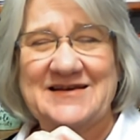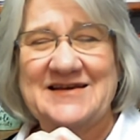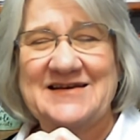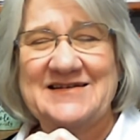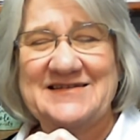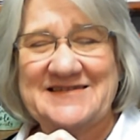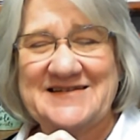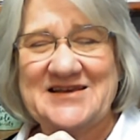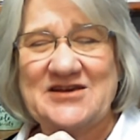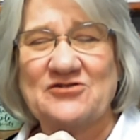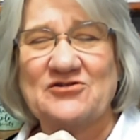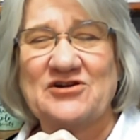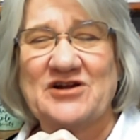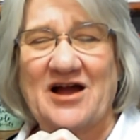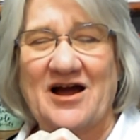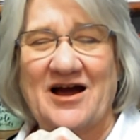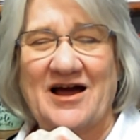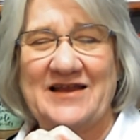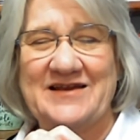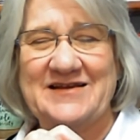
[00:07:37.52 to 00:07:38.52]
Dear
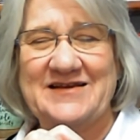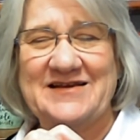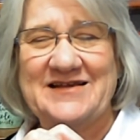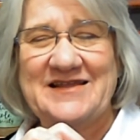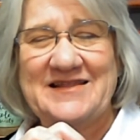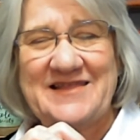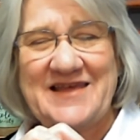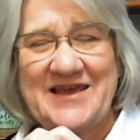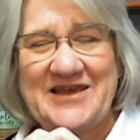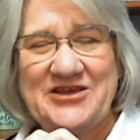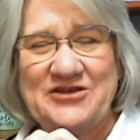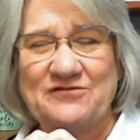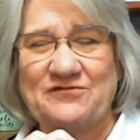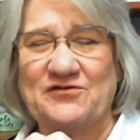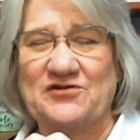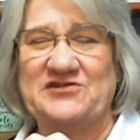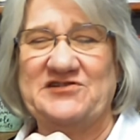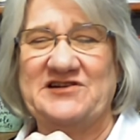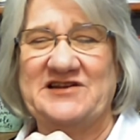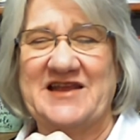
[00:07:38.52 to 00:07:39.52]
God, thank you for
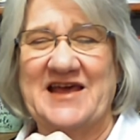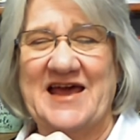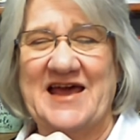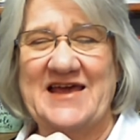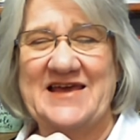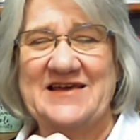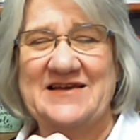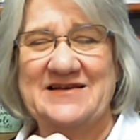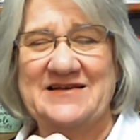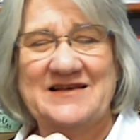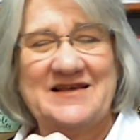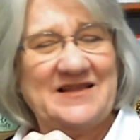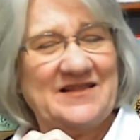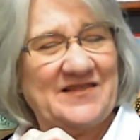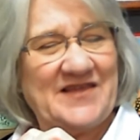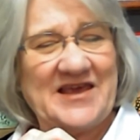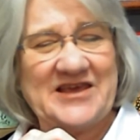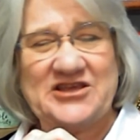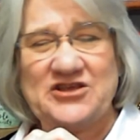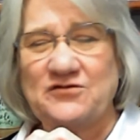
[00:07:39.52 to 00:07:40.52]
today.
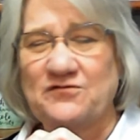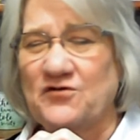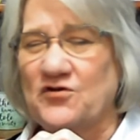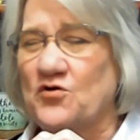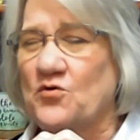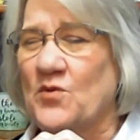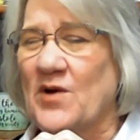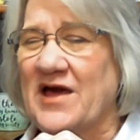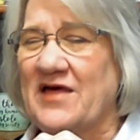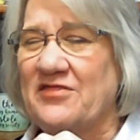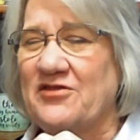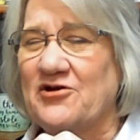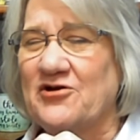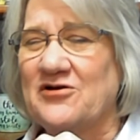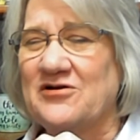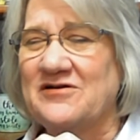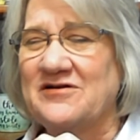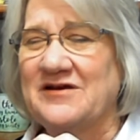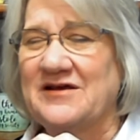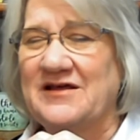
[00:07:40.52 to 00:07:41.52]
Thank you for the
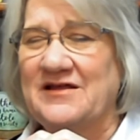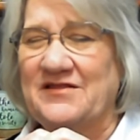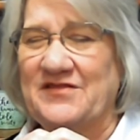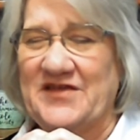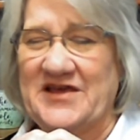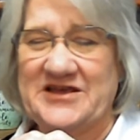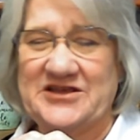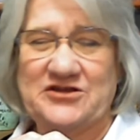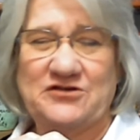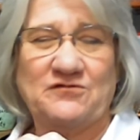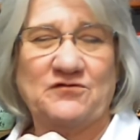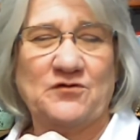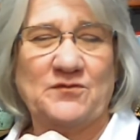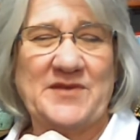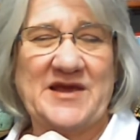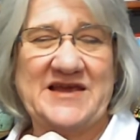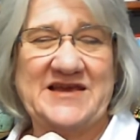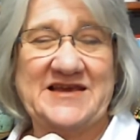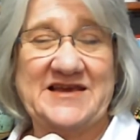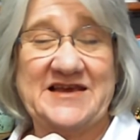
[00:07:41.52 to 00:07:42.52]
weather. Thank you for
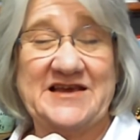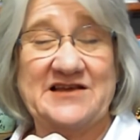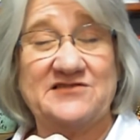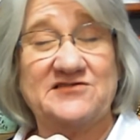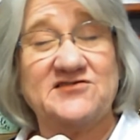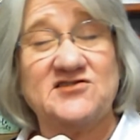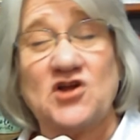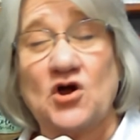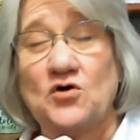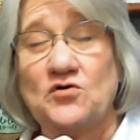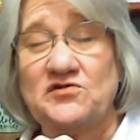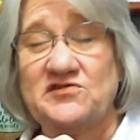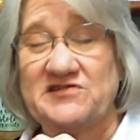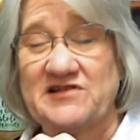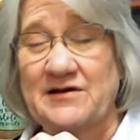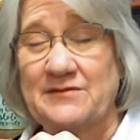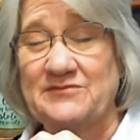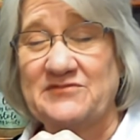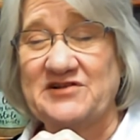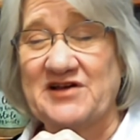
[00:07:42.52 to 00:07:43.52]
making it snow
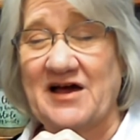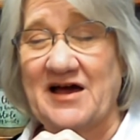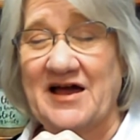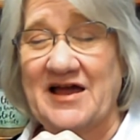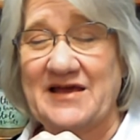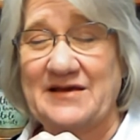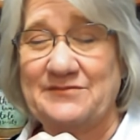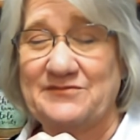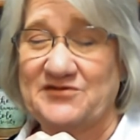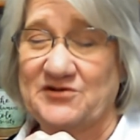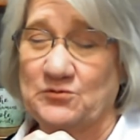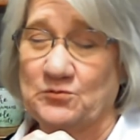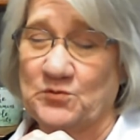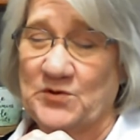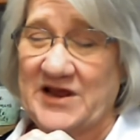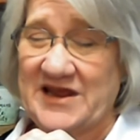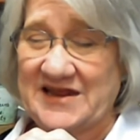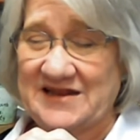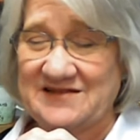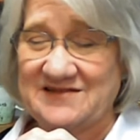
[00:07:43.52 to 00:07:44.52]
sometimes and
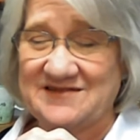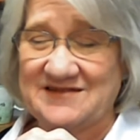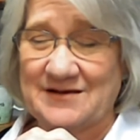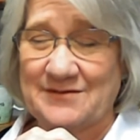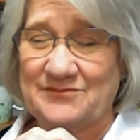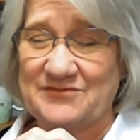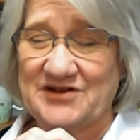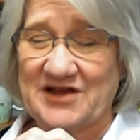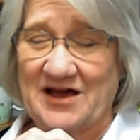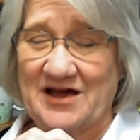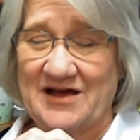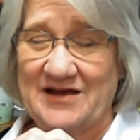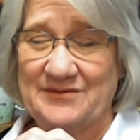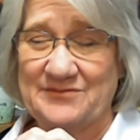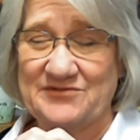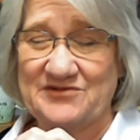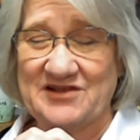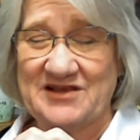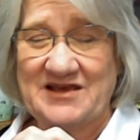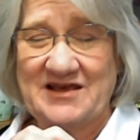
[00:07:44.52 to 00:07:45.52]
rain
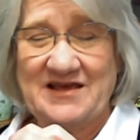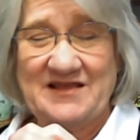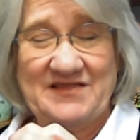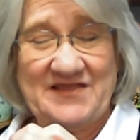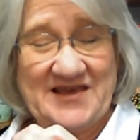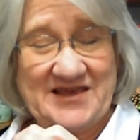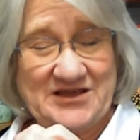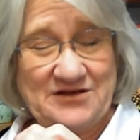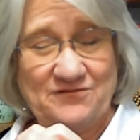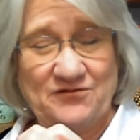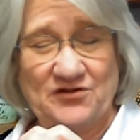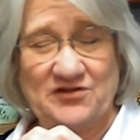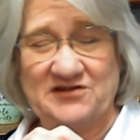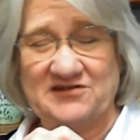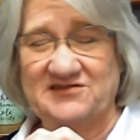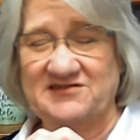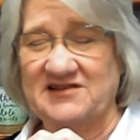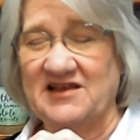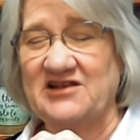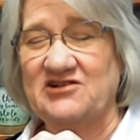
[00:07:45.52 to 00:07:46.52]
sometimes. Thank you for the
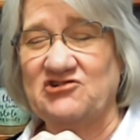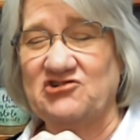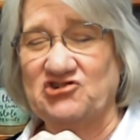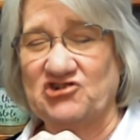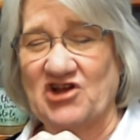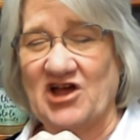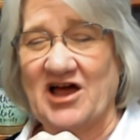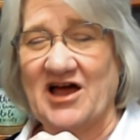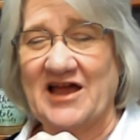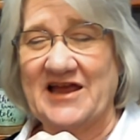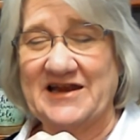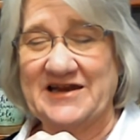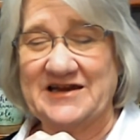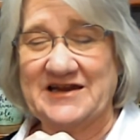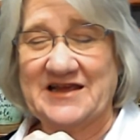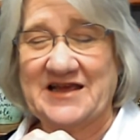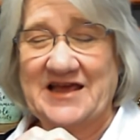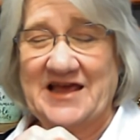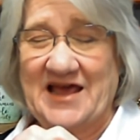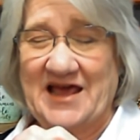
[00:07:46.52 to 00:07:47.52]
sunshine
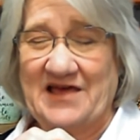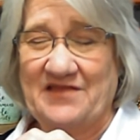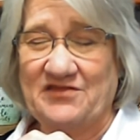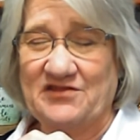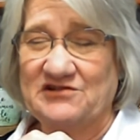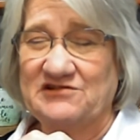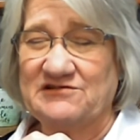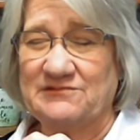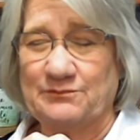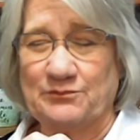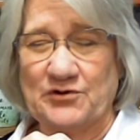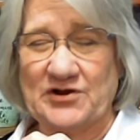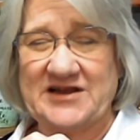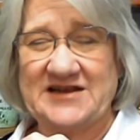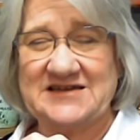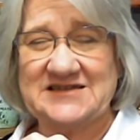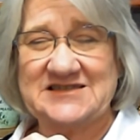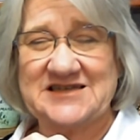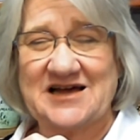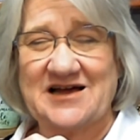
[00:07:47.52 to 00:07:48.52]
and the
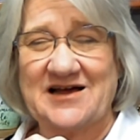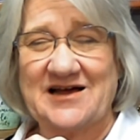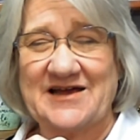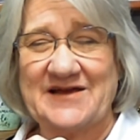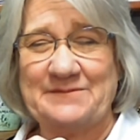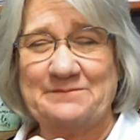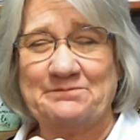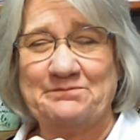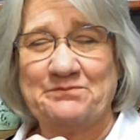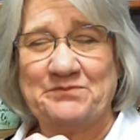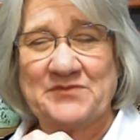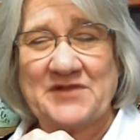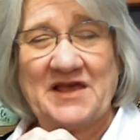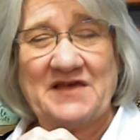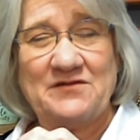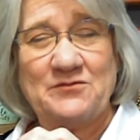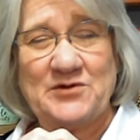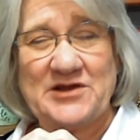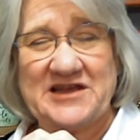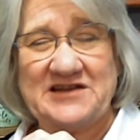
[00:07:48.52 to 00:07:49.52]
springtime. And then
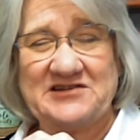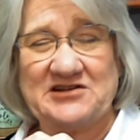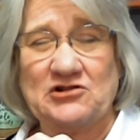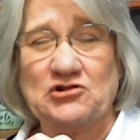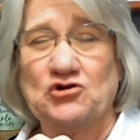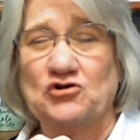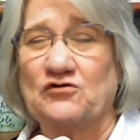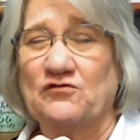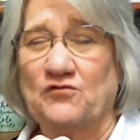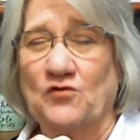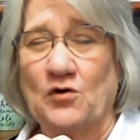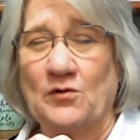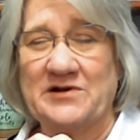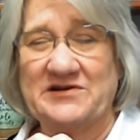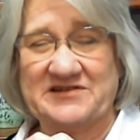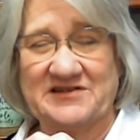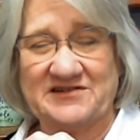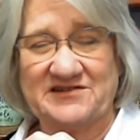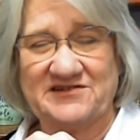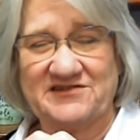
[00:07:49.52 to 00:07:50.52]
we get to look forward
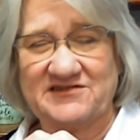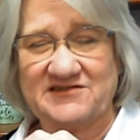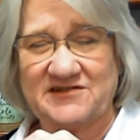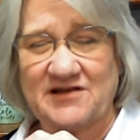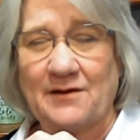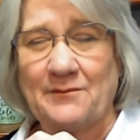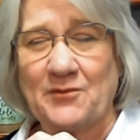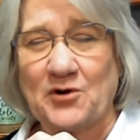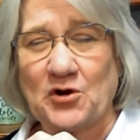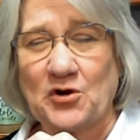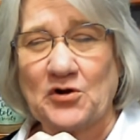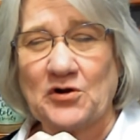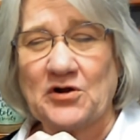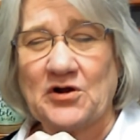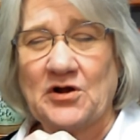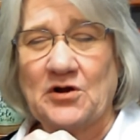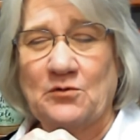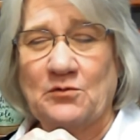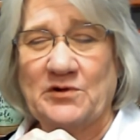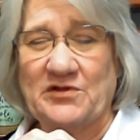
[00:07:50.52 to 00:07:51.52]
to summer
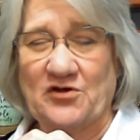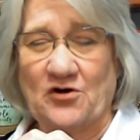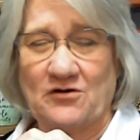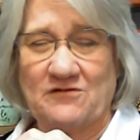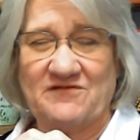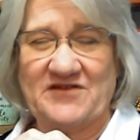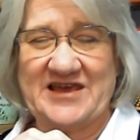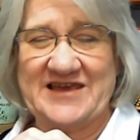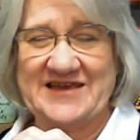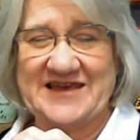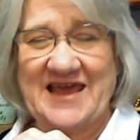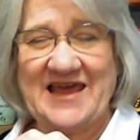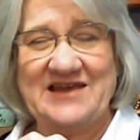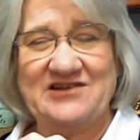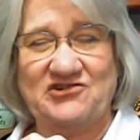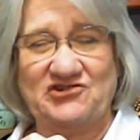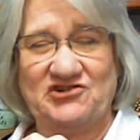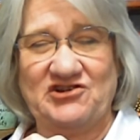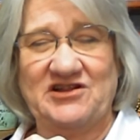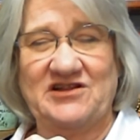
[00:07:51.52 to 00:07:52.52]
with our
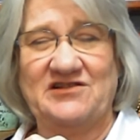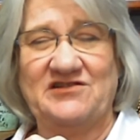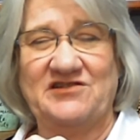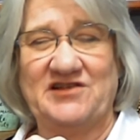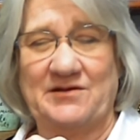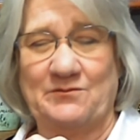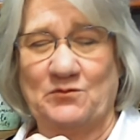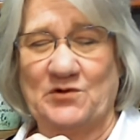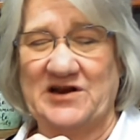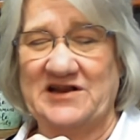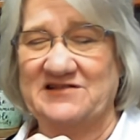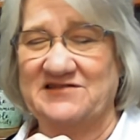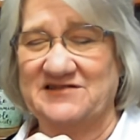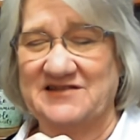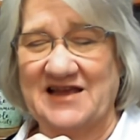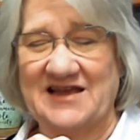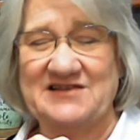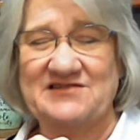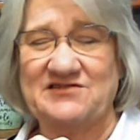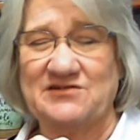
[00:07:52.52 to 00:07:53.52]
vacations and when it's
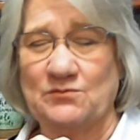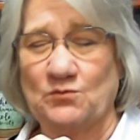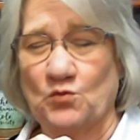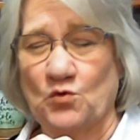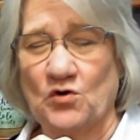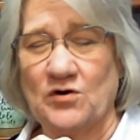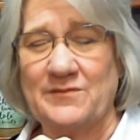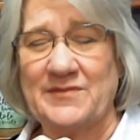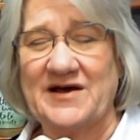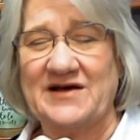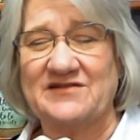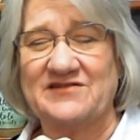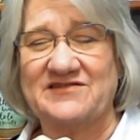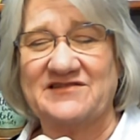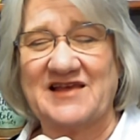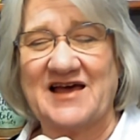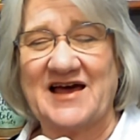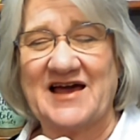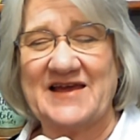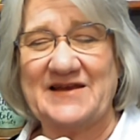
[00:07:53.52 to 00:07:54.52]
nice and warm
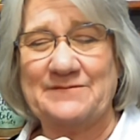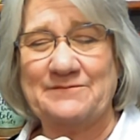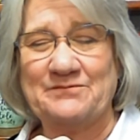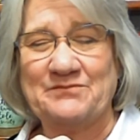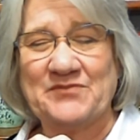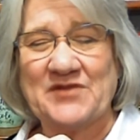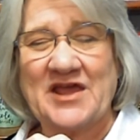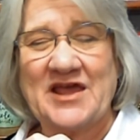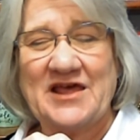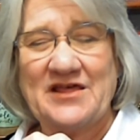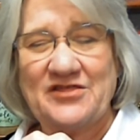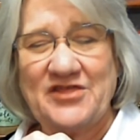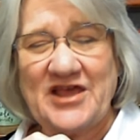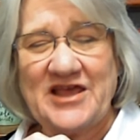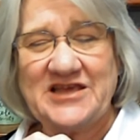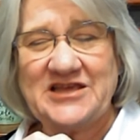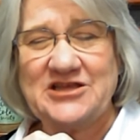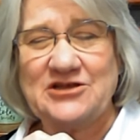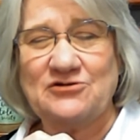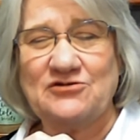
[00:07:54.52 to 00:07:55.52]
outside.
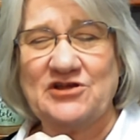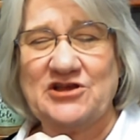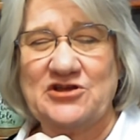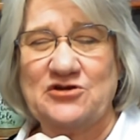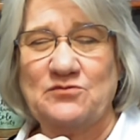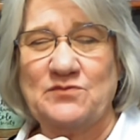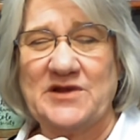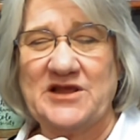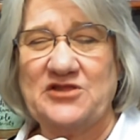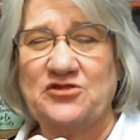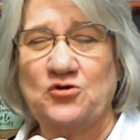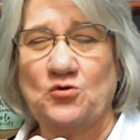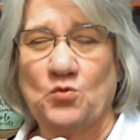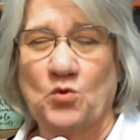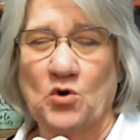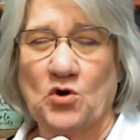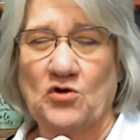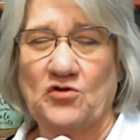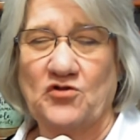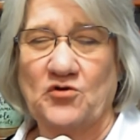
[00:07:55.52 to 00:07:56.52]
Thank you that you made the
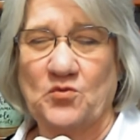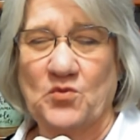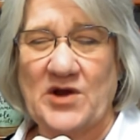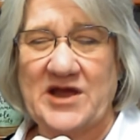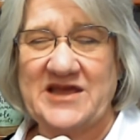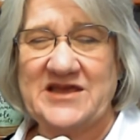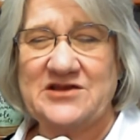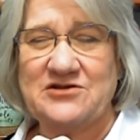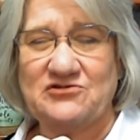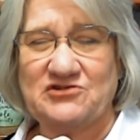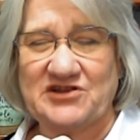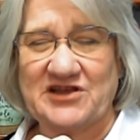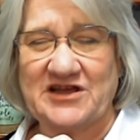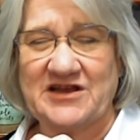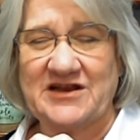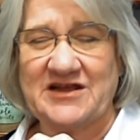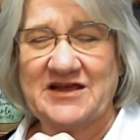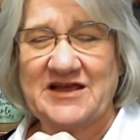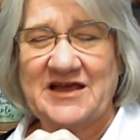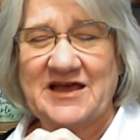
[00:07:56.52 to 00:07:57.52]
world the way you did
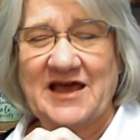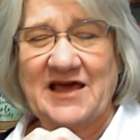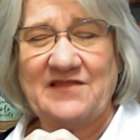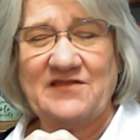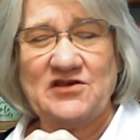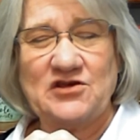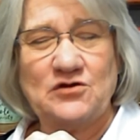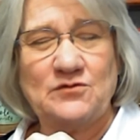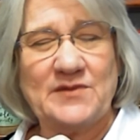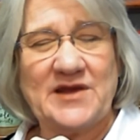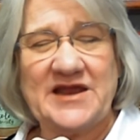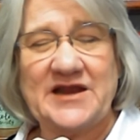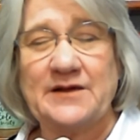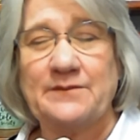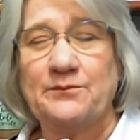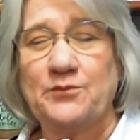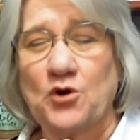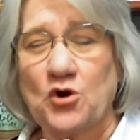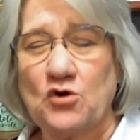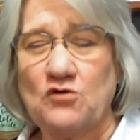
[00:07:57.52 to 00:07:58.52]
and that you made it
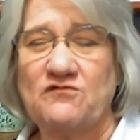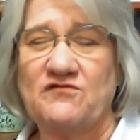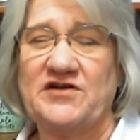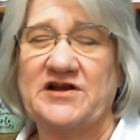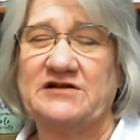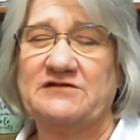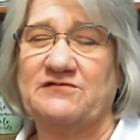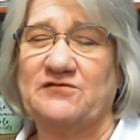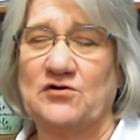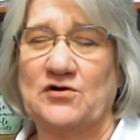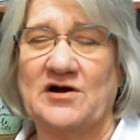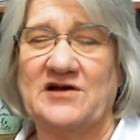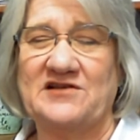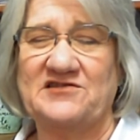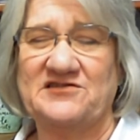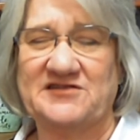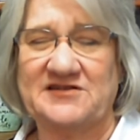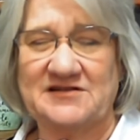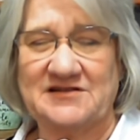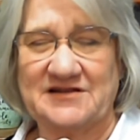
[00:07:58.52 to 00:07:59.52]
perfect for us
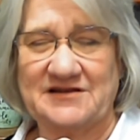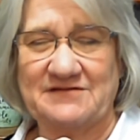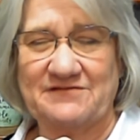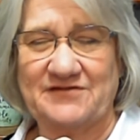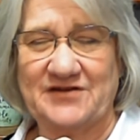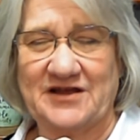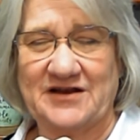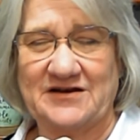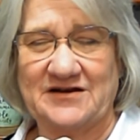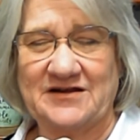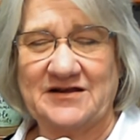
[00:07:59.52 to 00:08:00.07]
to live in.